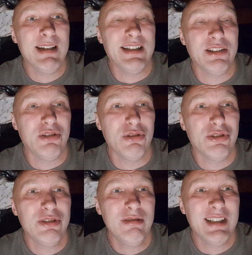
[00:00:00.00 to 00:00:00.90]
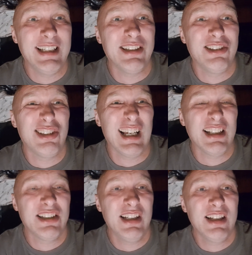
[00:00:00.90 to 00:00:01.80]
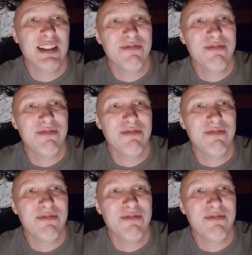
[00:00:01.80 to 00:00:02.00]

It's a dudden. It's a classic.